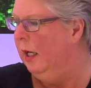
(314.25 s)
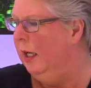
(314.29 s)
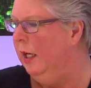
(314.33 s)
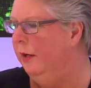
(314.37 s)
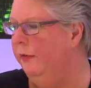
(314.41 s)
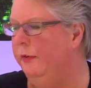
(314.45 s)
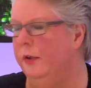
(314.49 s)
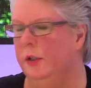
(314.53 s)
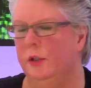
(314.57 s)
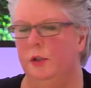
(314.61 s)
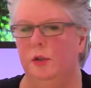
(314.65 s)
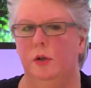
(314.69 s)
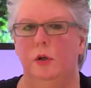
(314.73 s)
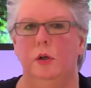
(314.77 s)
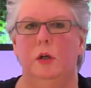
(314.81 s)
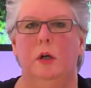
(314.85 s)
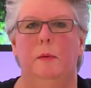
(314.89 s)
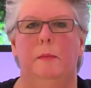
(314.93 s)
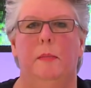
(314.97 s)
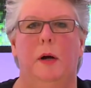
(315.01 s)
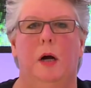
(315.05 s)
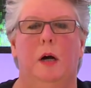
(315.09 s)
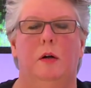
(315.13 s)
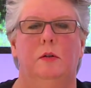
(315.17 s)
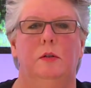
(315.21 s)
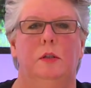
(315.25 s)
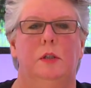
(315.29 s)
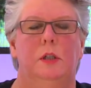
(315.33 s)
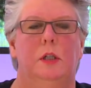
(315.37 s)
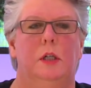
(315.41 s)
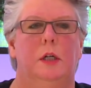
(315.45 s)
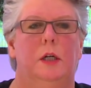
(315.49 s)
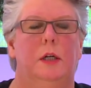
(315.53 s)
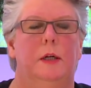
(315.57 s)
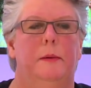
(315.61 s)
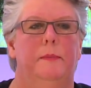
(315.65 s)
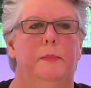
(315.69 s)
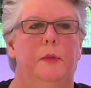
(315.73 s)
If you talk about
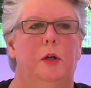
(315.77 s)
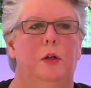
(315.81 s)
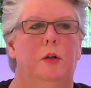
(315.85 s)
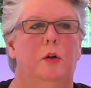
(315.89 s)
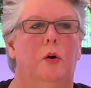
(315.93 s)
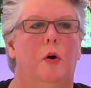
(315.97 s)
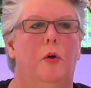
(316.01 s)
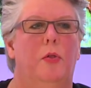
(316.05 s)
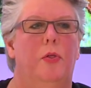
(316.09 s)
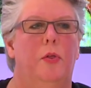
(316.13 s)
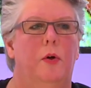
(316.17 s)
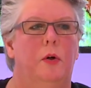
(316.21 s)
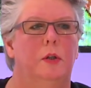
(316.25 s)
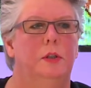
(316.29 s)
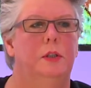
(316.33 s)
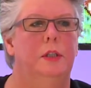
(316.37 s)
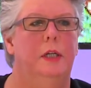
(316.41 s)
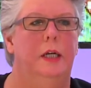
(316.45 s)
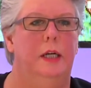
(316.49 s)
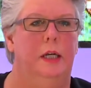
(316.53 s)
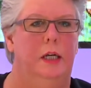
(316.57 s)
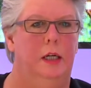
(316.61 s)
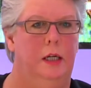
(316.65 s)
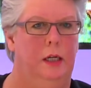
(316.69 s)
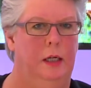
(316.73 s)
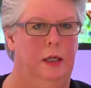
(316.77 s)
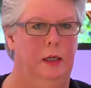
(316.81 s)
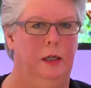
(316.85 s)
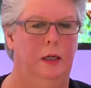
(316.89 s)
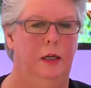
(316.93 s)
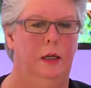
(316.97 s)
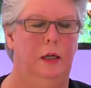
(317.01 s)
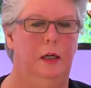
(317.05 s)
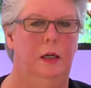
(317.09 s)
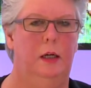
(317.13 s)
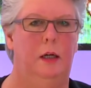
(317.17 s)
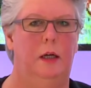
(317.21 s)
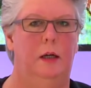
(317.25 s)
an orthotic,
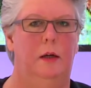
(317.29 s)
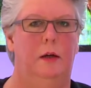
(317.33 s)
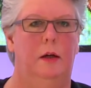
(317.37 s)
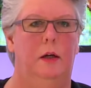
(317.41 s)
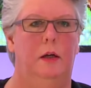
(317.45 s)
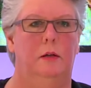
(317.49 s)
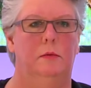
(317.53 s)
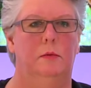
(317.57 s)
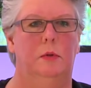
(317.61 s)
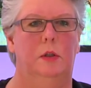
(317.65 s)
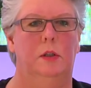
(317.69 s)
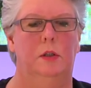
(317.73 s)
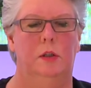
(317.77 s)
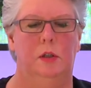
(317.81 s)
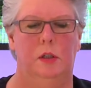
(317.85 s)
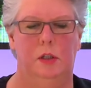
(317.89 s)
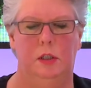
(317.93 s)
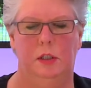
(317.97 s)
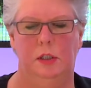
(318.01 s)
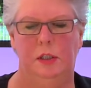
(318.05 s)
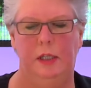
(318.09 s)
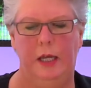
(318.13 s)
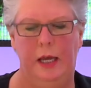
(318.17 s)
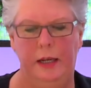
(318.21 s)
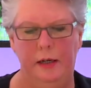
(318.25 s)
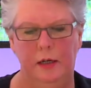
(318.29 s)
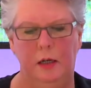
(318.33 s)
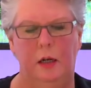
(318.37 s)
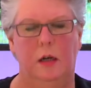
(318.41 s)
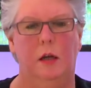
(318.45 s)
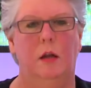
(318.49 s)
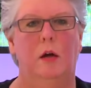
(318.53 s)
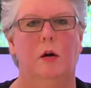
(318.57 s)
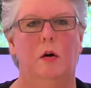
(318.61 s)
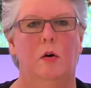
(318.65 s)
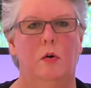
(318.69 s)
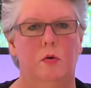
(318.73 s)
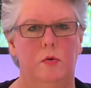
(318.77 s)
a
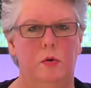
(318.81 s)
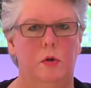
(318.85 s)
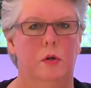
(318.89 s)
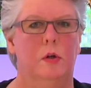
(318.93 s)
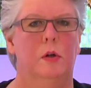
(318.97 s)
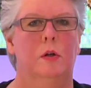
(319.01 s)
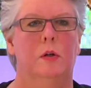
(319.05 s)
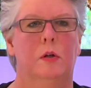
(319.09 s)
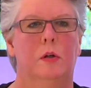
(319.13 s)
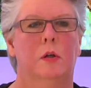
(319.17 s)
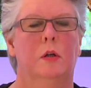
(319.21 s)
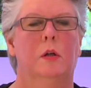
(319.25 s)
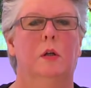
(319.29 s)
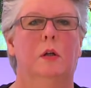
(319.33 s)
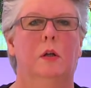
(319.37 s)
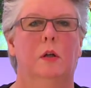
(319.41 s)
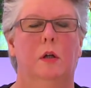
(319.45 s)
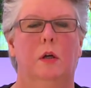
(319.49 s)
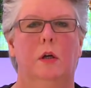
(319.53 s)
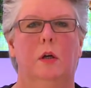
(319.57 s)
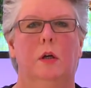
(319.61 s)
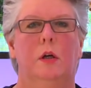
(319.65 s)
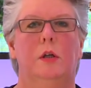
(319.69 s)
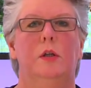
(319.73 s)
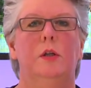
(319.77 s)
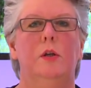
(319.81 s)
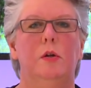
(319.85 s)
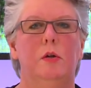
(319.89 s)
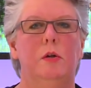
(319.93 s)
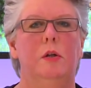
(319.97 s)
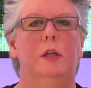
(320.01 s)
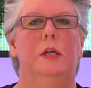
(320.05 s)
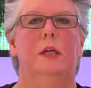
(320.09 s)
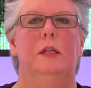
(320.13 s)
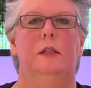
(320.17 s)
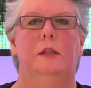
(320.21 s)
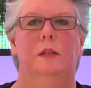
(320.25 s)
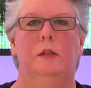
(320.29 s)
standalone
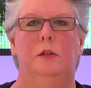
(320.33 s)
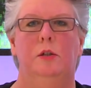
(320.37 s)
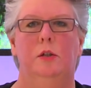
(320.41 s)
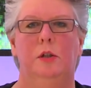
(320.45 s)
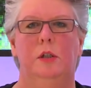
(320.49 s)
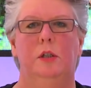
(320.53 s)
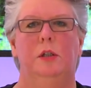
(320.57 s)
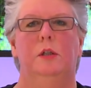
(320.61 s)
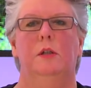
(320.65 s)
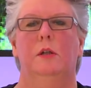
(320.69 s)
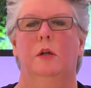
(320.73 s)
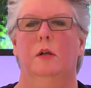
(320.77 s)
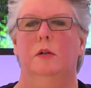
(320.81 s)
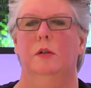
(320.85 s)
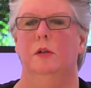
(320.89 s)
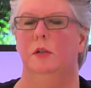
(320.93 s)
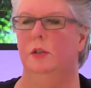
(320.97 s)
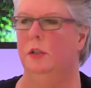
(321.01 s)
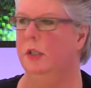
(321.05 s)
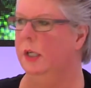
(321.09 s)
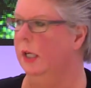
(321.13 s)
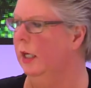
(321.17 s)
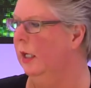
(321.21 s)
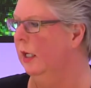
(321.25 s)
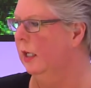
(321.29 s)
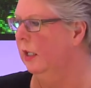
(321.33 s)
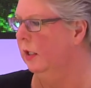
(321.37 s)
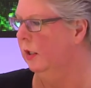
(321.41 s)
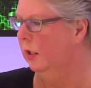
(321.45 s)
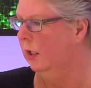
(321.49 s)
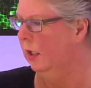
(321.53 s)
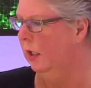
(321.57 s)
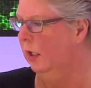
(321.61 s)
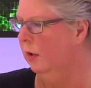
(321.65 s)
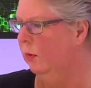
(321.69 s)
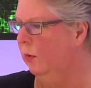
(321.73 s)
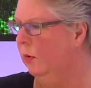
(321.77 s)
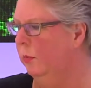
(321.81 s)
unit just on the sea,
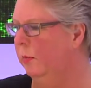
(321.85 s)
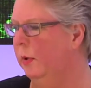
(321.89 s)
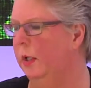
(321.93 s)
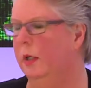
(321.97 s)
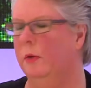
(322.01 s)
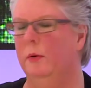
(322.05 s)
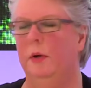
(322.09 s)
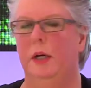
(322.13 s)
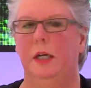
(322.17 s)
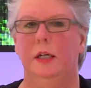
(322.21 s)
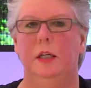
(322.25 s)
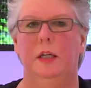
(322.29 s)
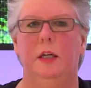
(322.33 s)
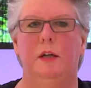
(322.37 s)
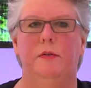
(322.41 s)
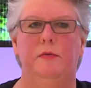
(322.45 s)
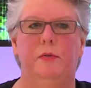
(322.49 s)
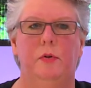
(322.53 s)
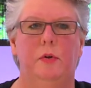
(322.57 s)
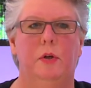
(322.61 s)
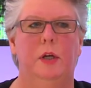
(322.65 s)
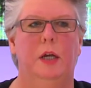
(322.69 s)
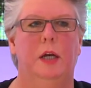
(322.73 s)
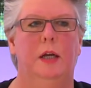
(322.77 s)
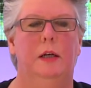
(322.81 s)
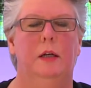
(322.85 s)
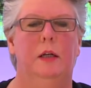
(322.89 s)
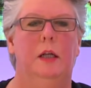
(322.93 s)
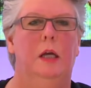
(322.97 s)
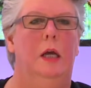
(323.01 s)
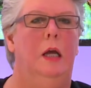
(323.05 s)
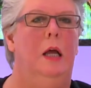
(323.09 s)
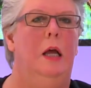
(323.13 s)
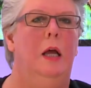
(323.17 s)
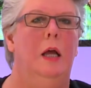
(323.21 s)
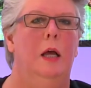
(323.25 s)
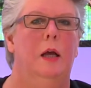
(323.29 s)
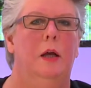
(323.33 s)
it would be great if you can
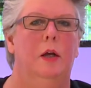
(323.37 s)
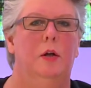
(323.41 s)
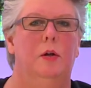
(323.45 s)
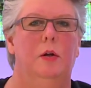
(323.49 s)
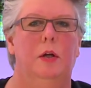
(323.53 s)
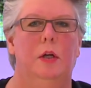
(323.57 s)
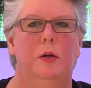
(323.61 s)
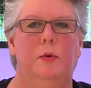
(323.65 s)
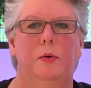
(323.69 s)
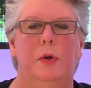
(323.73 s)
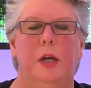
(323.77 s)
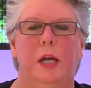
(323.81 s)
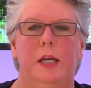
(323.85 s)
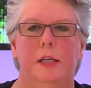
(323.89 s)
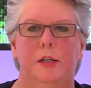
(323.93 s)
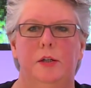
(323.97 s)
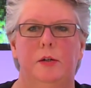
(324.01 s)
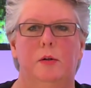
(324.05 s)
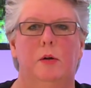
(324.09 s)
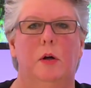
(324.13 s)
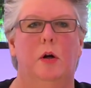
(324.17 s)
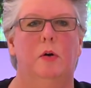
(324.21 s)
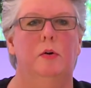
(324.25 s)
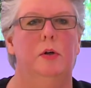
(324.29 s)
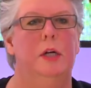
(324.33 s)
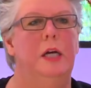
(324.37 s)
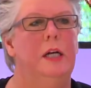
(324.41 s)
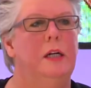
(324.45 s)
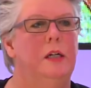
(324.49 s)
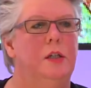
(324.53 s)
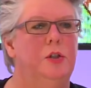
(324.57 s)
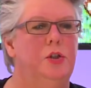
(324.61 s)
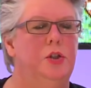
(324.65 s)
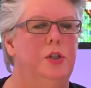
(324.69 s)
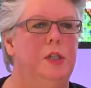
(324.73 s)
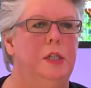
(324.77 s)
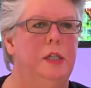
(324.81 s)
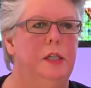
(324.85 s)
create your own
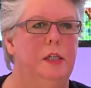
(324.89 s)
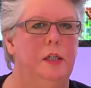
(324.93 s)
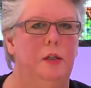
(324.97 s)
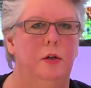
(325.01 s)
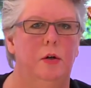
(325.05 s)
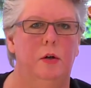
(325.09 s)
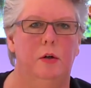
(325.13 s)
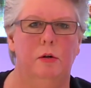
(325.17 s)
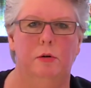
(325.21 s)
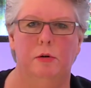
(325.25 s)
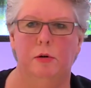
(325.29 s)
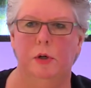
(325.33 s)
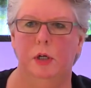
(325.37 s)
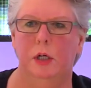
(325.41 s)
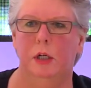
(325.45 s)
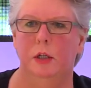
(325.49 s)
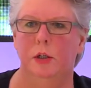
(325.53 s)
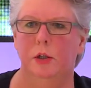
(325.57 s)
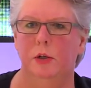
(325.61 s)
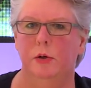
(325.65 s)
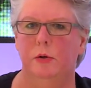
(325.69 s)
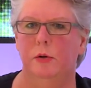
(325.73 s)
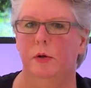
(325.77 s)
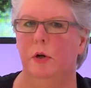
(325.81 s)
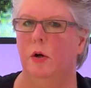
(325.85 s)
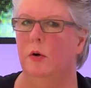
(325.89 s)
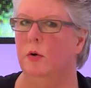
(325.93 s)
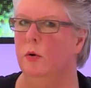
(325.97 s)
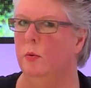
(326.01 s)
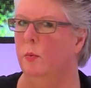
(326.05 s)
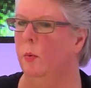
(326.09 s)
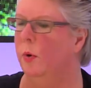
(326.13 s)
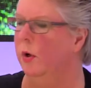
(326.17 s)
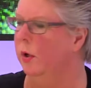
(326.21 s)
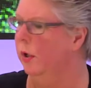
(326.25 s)
energy, your own